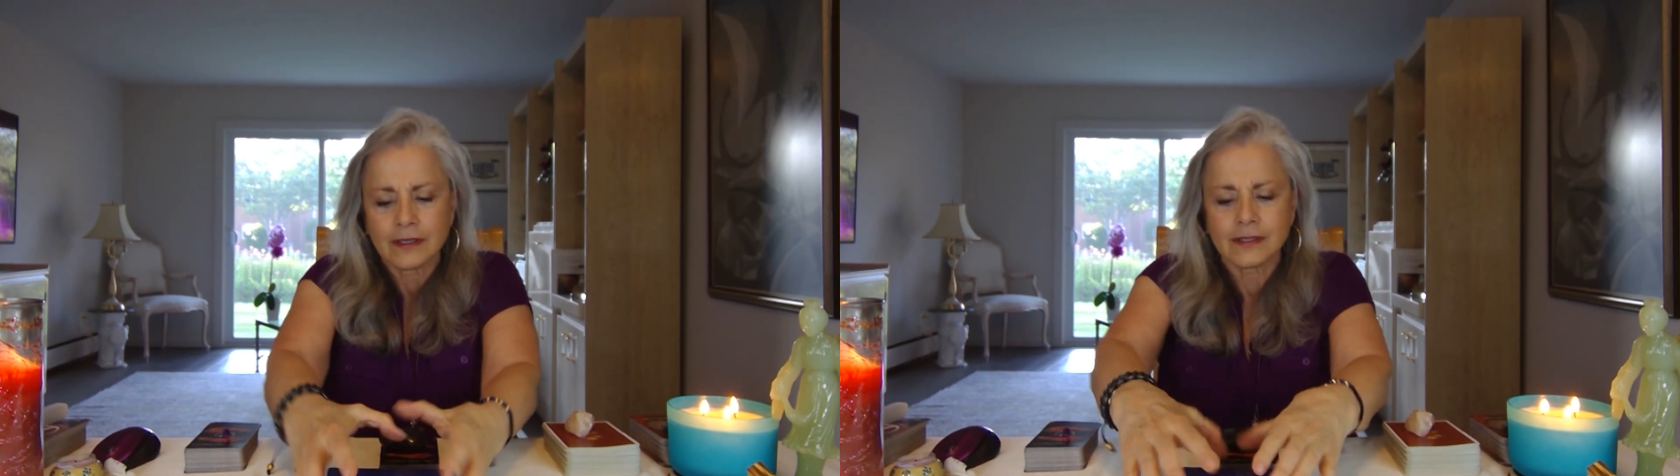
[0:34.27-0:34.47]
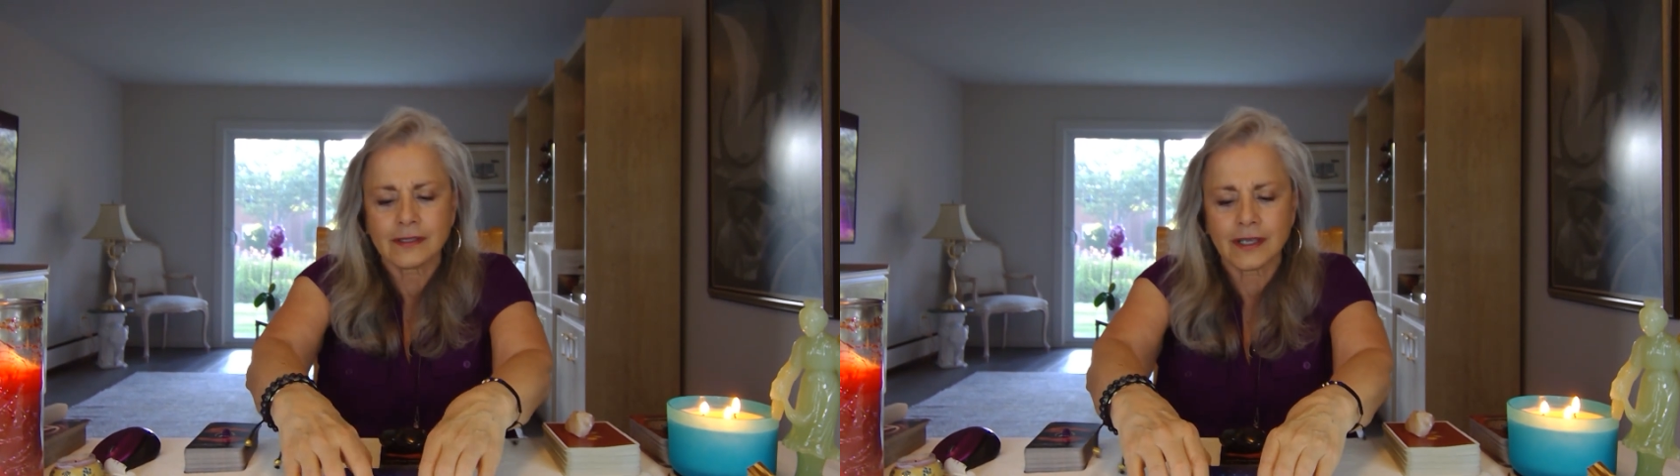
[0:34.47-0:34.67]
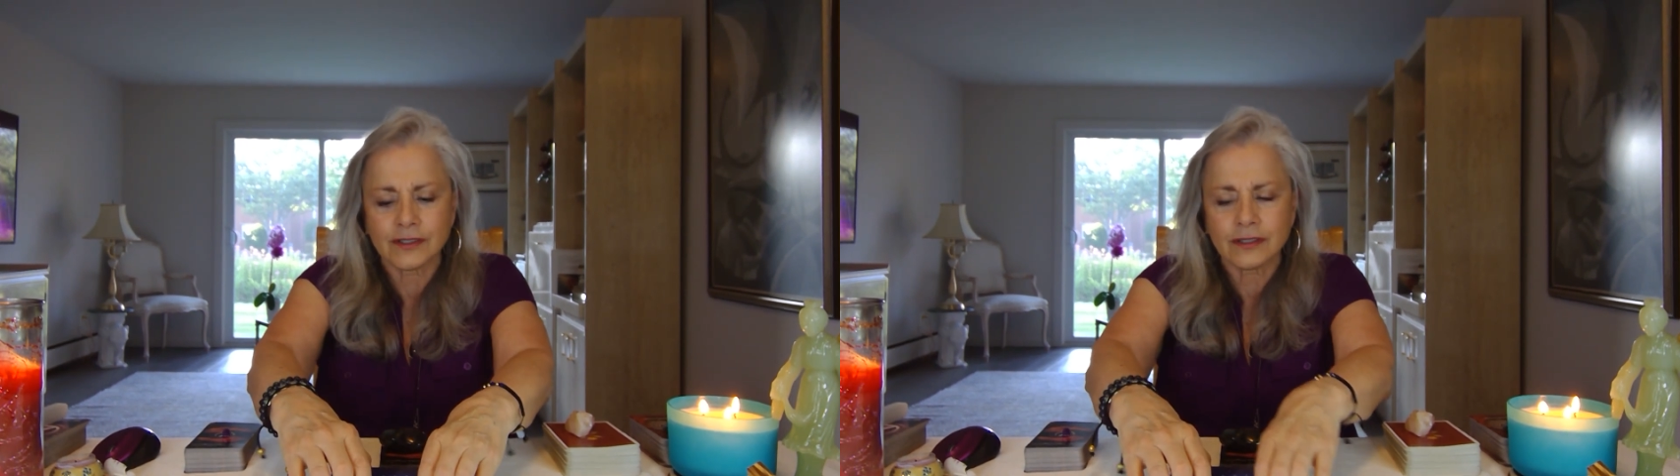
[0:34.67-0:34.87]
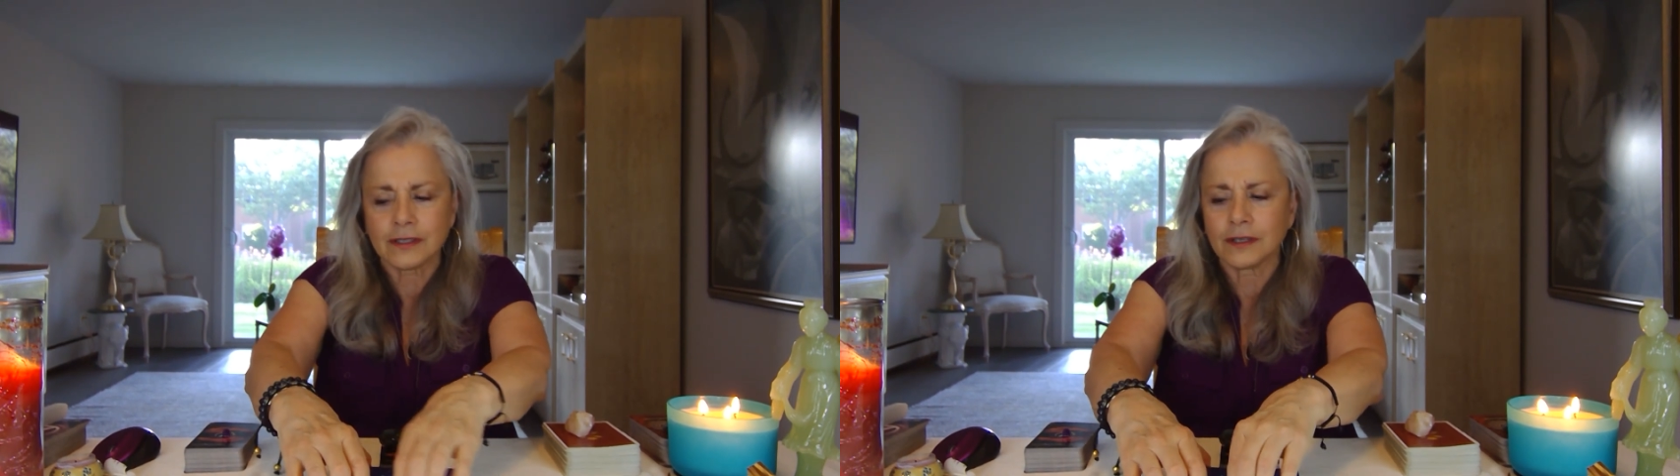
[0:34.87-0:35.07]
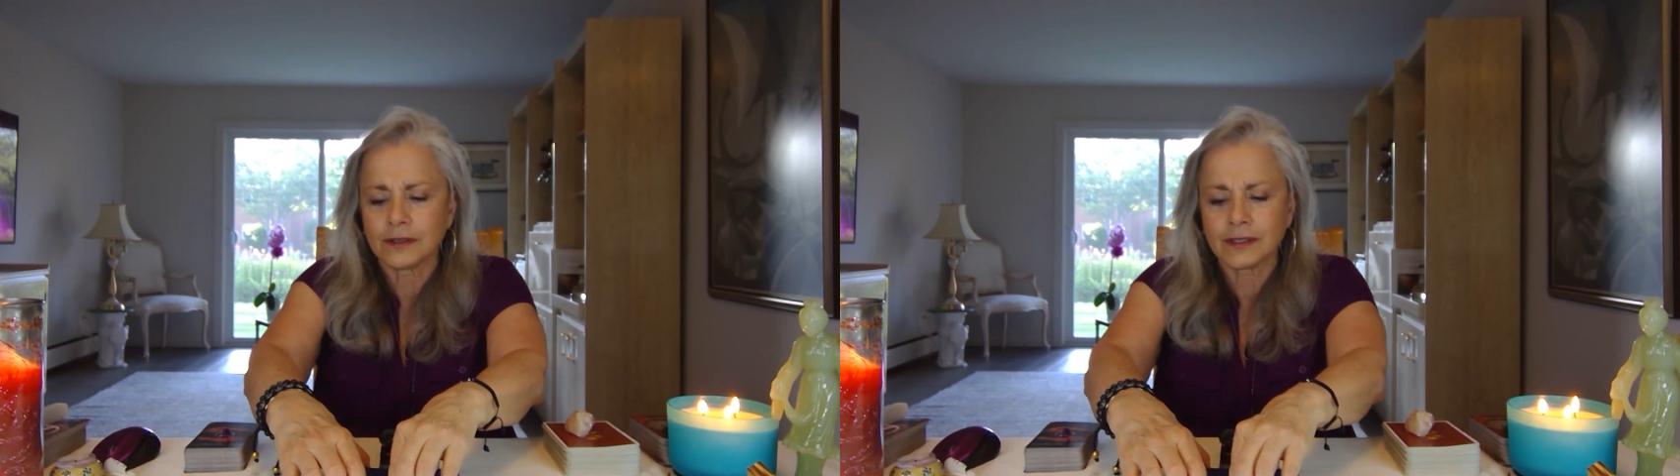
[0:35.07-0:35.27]

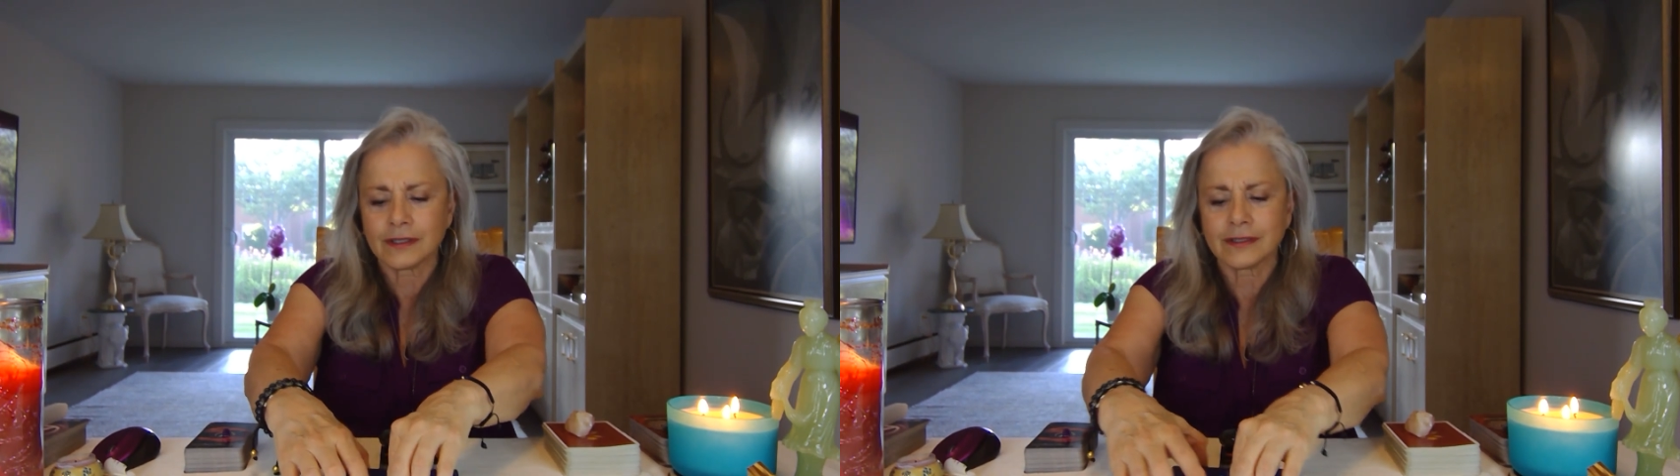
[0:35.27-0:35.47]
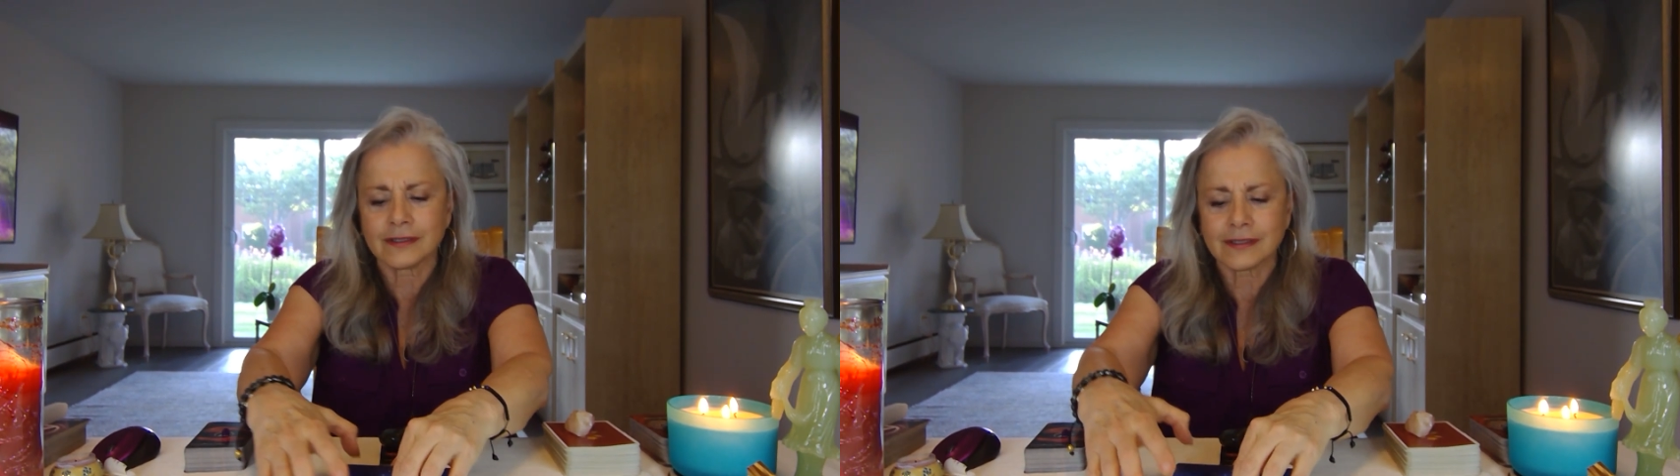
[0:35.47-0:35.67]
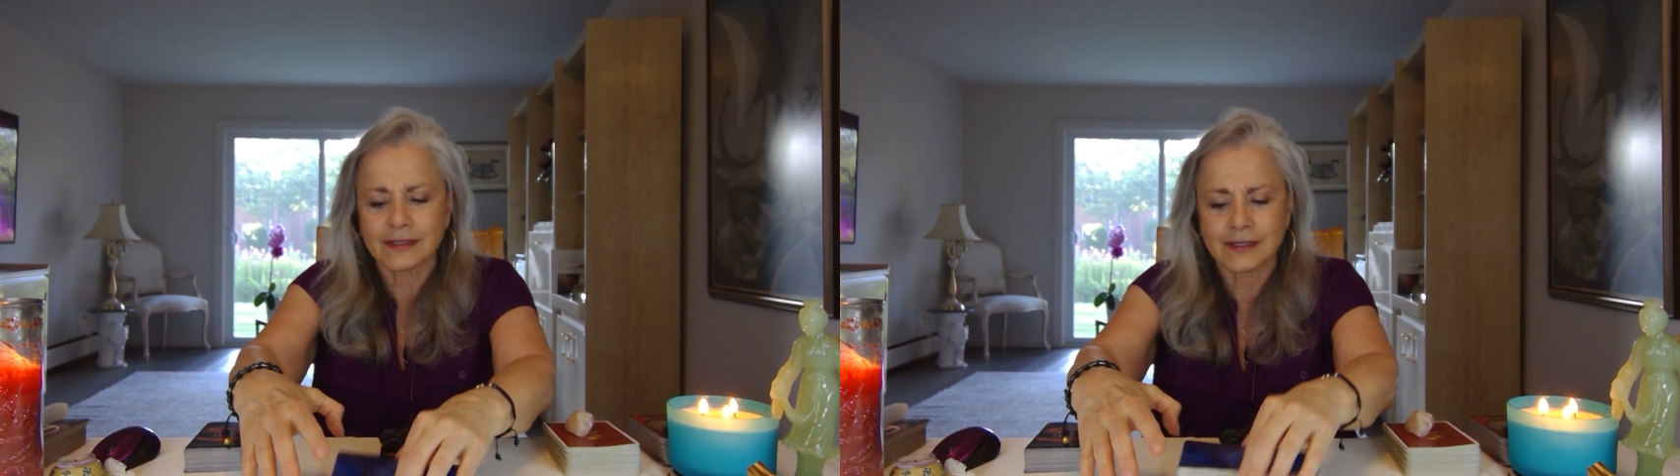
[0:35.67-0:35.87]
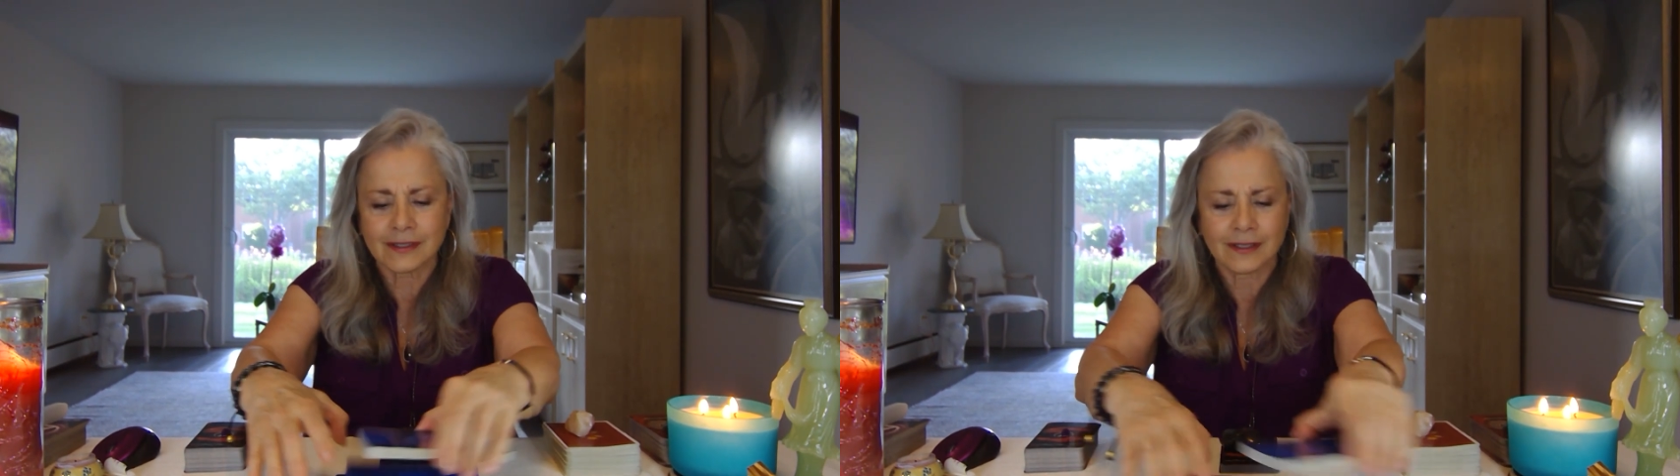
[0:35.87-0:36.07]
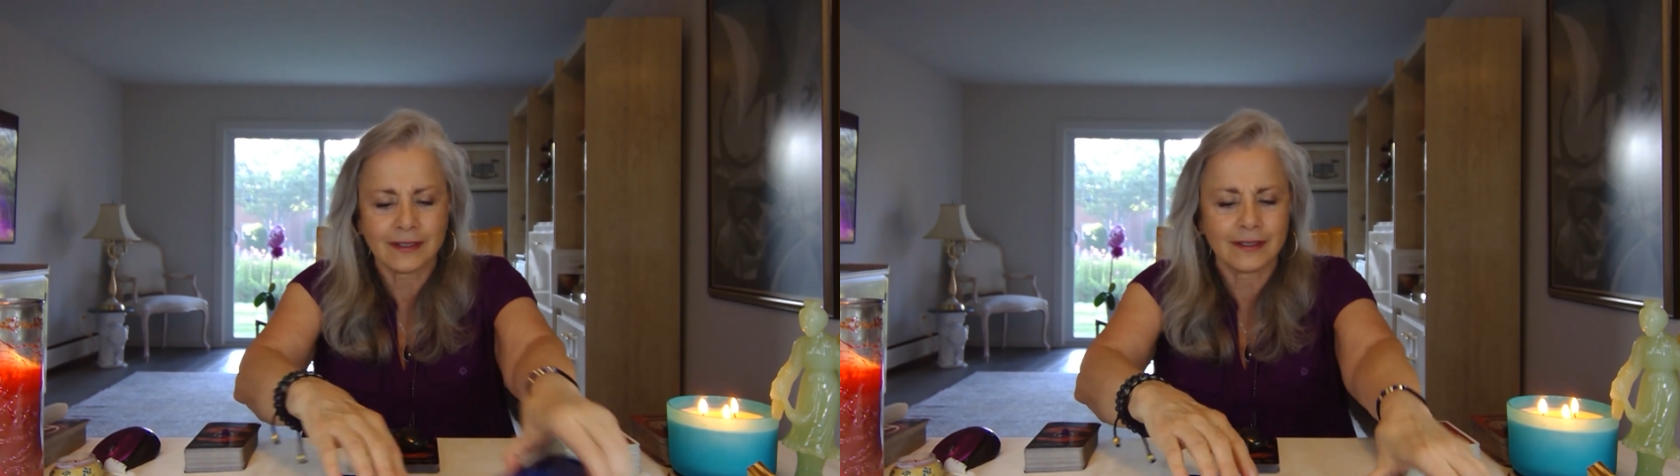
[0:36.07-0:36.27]
Sagittarians?